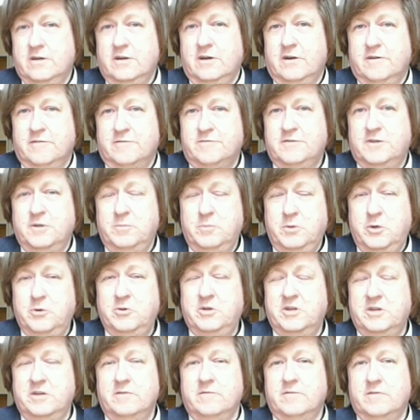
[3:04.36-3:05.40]
of
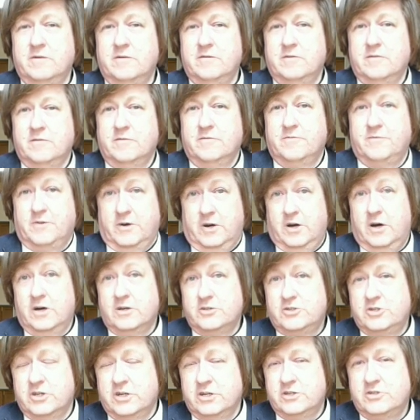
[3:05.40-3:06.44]
communion for
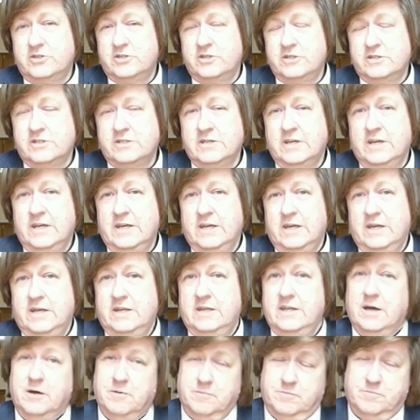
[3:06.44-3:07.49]
our churches.
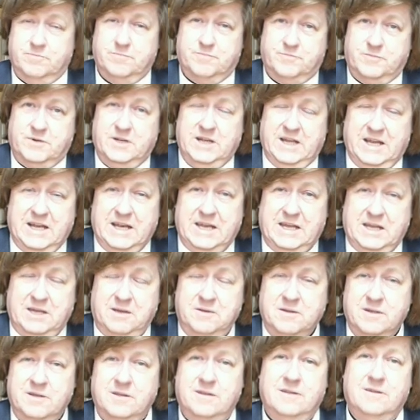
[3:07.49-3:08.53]
Now,
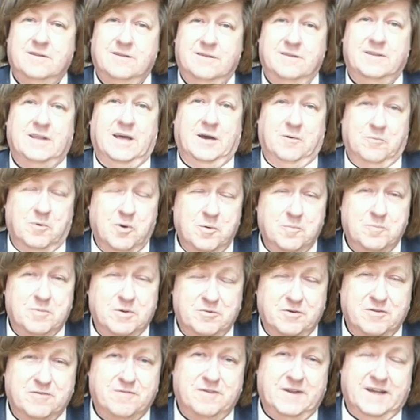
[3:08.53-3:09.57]
clearly, that won't be
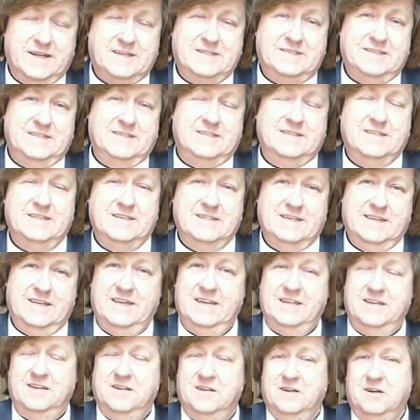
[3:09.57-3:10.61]
reflected
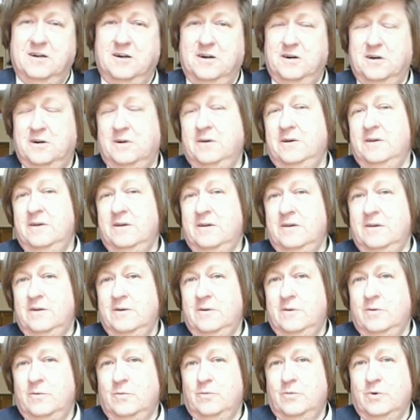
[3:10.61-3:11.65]
in our
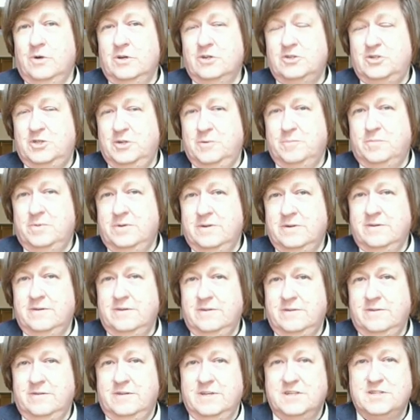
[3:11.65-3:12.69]
worship
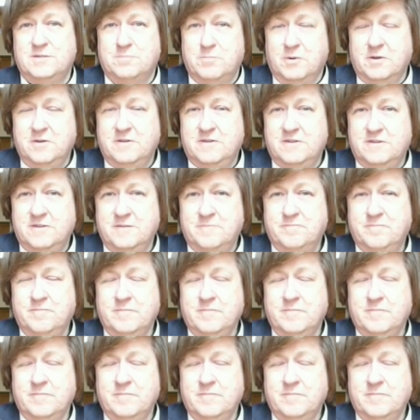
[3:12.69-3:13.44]
this month,